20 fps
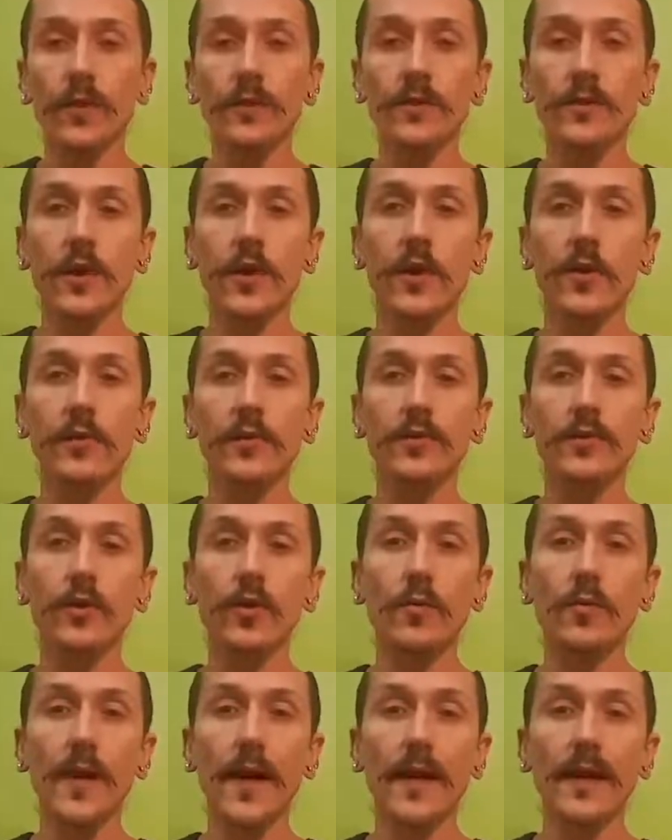so
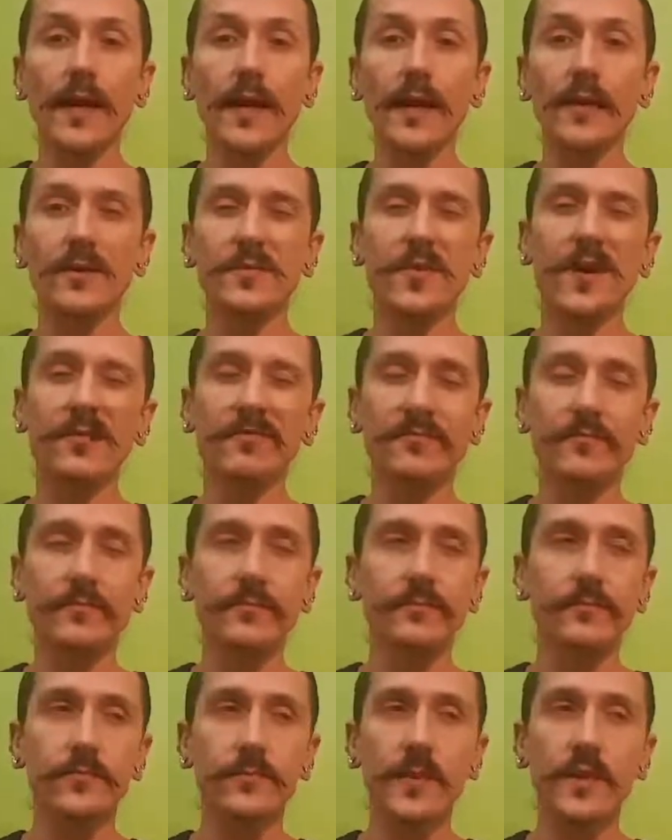to about here.
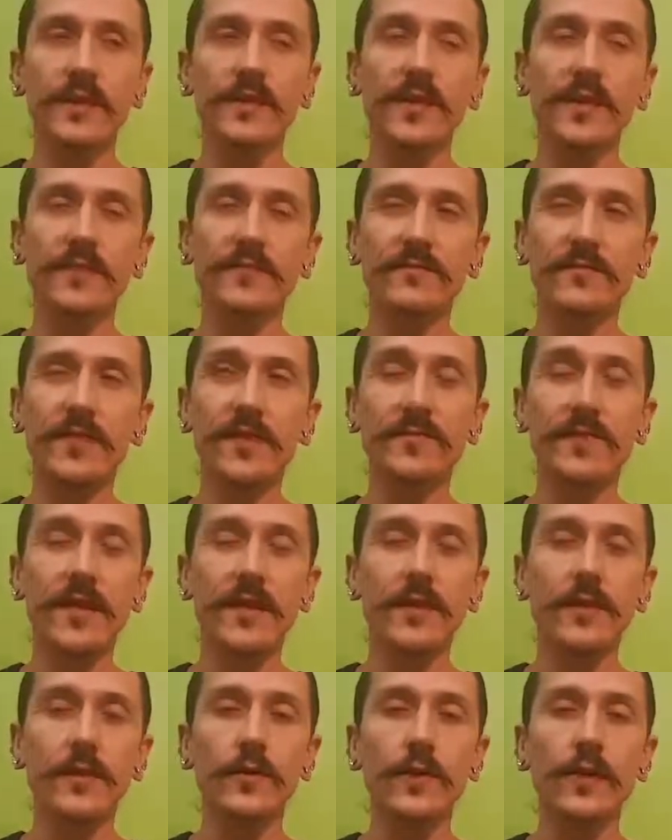It says
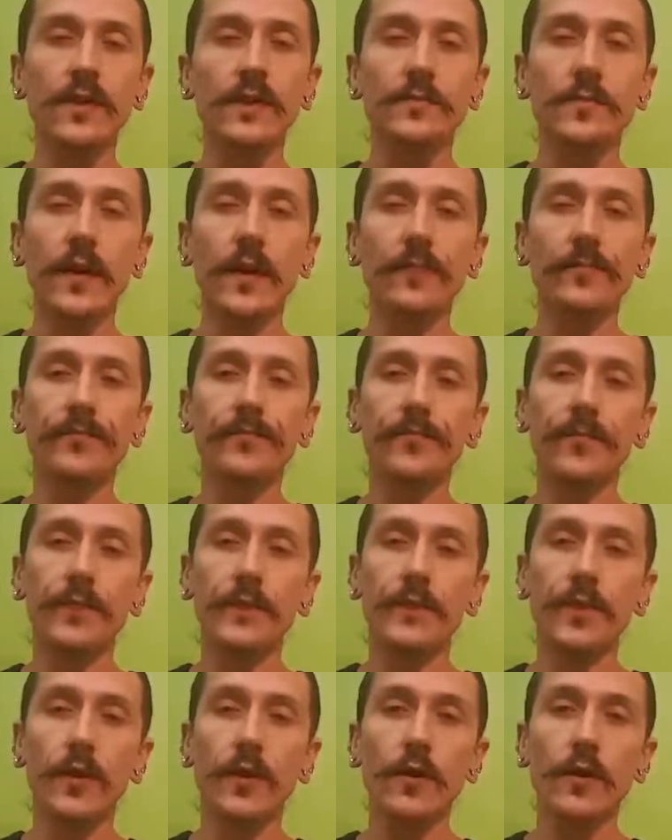15 degrees, but
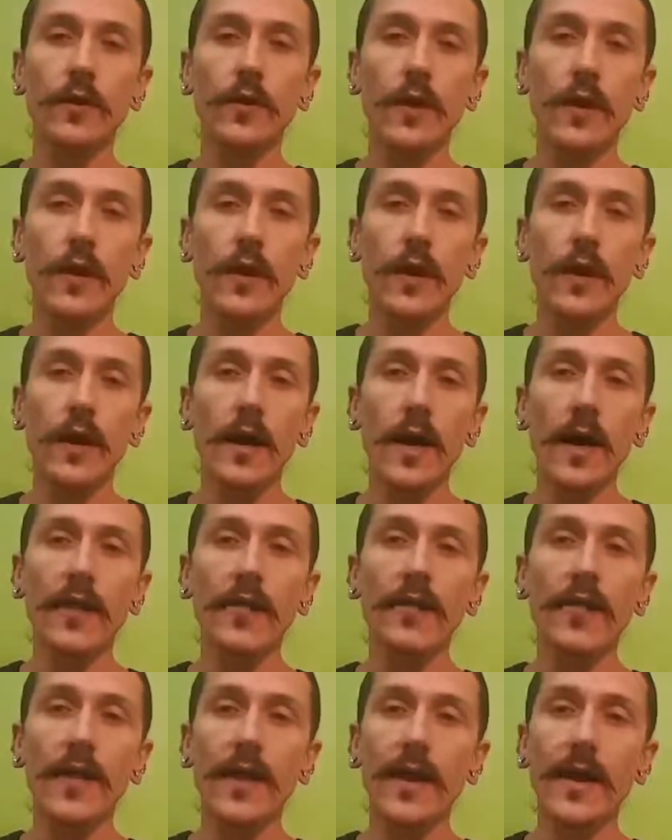
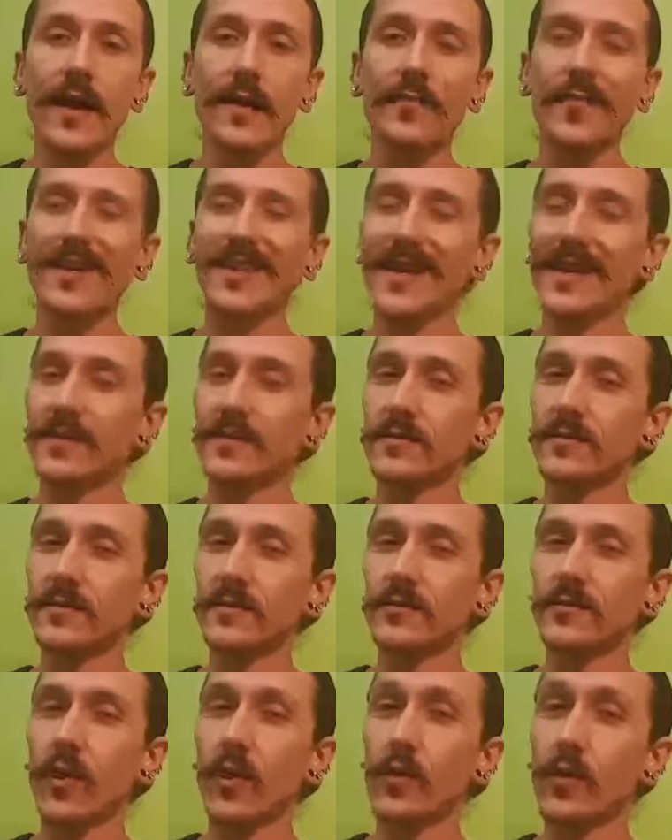that's
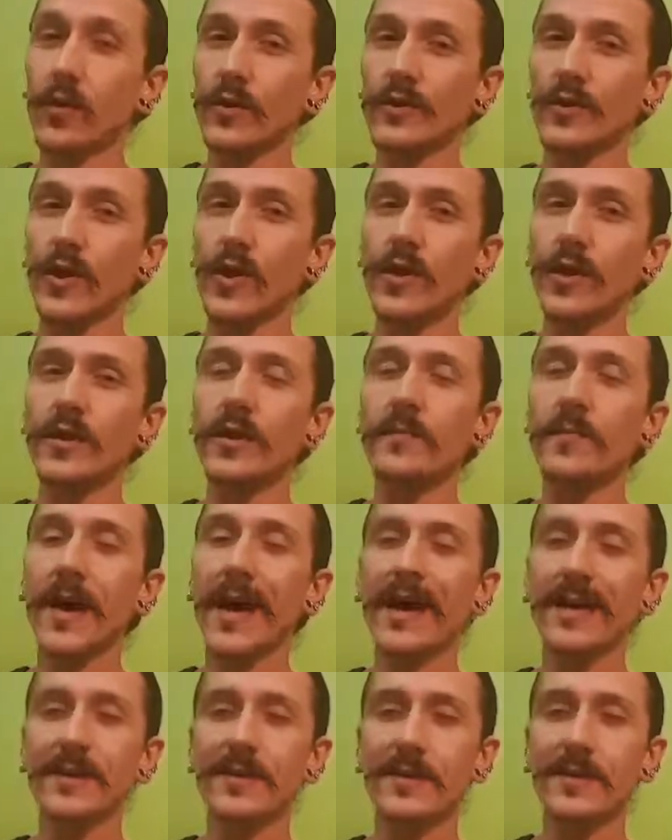not where it's hurting. The
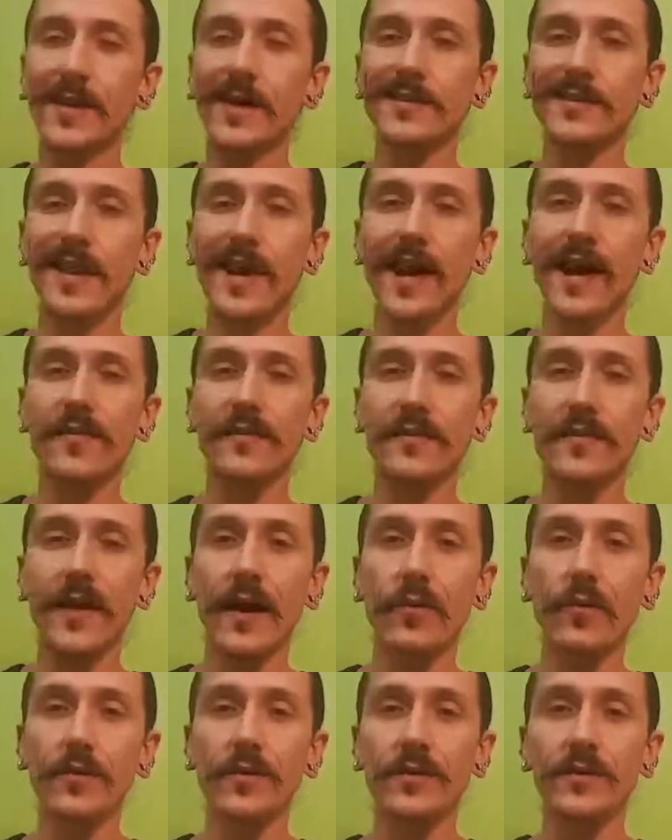pain starts after
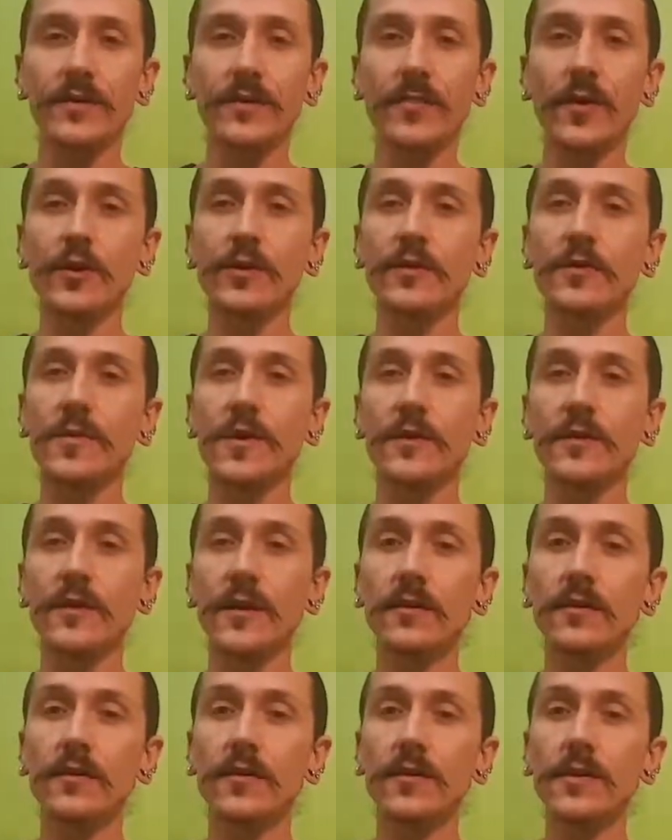that, which is supposed to be your
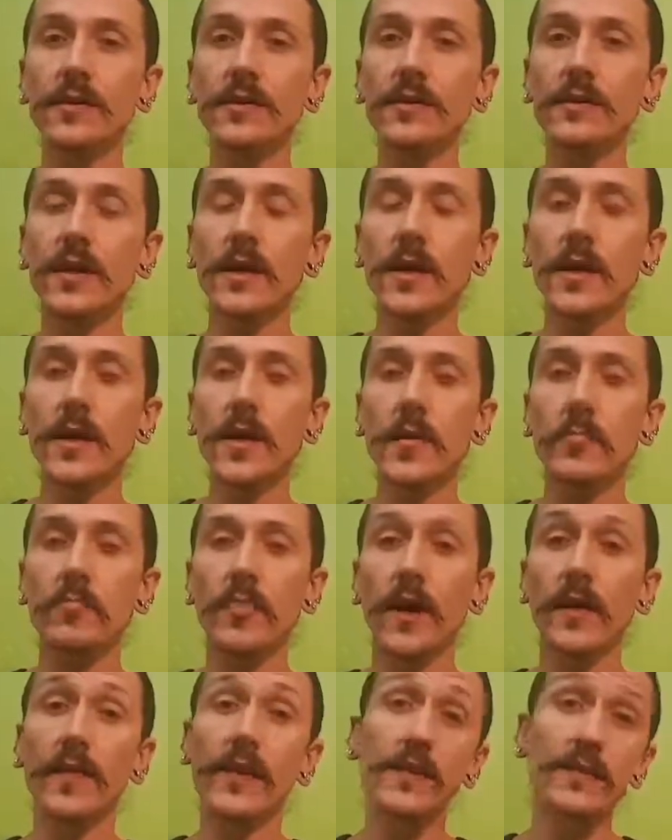deltoids,
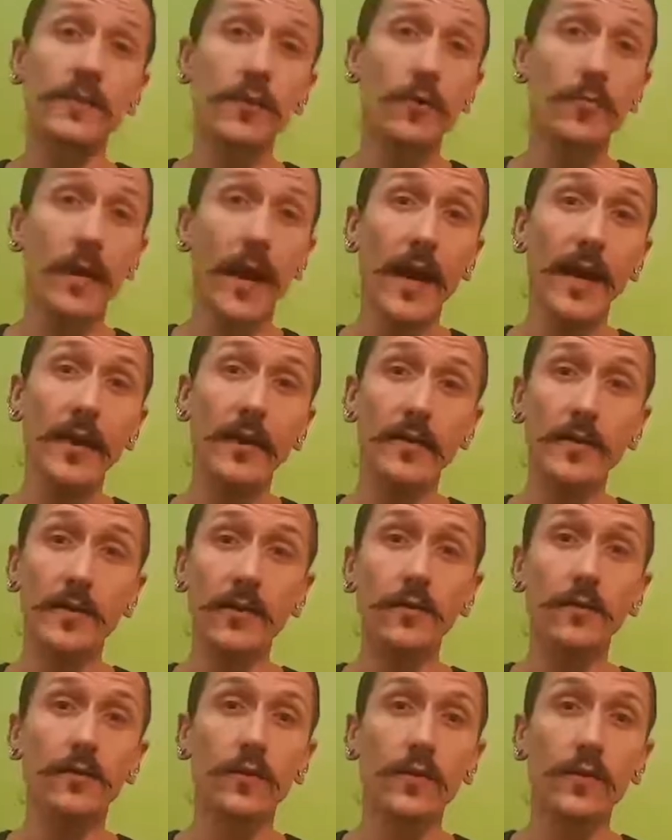but there's no pain in the
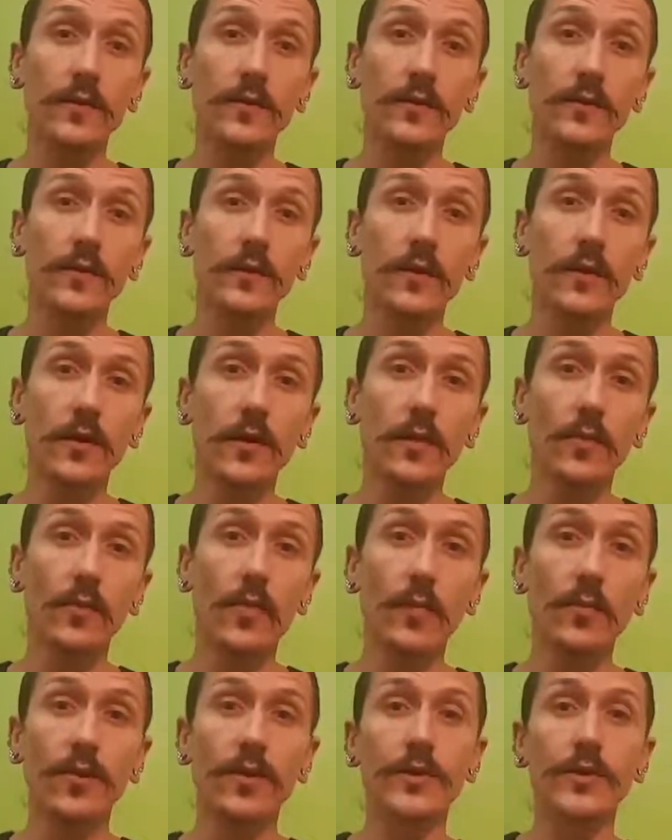deltoids
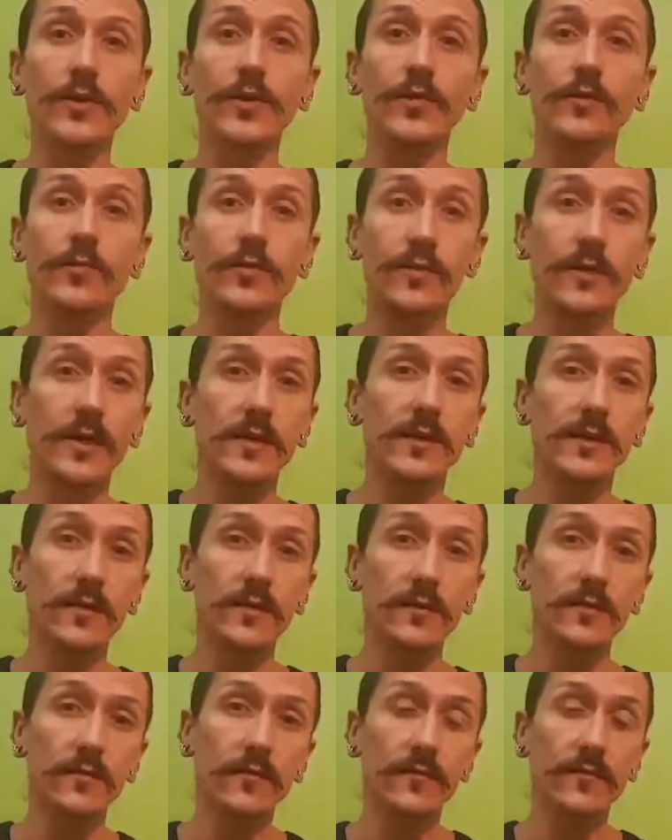when we do
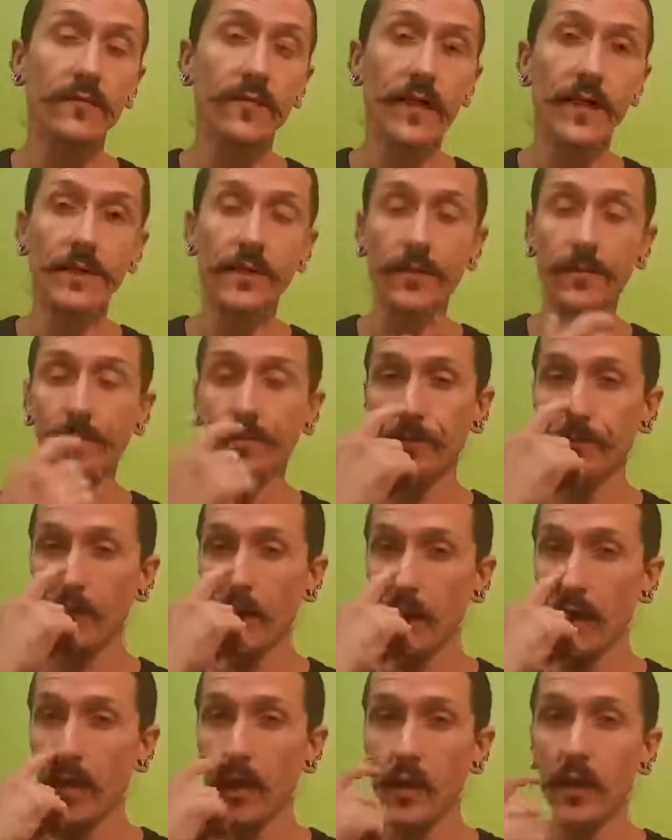resisted flexion.
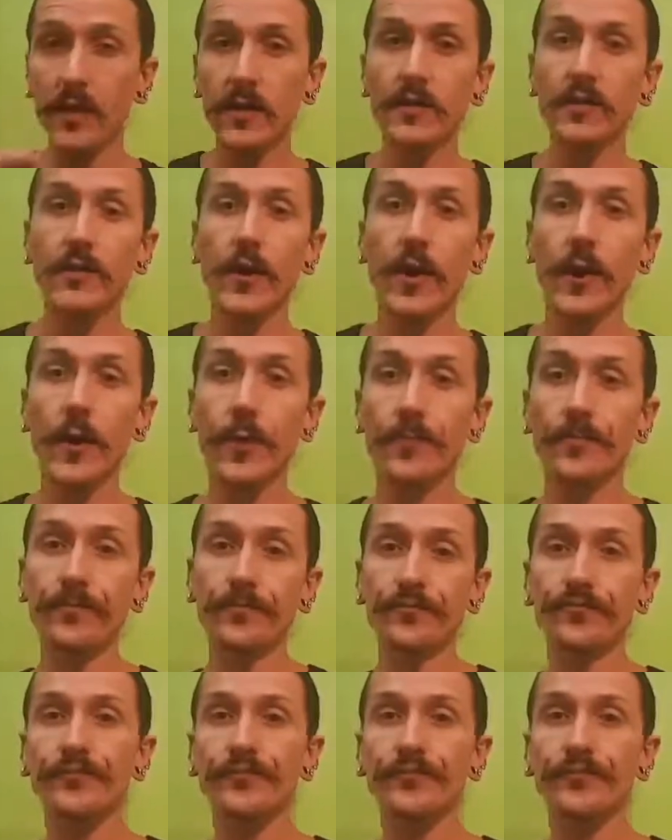So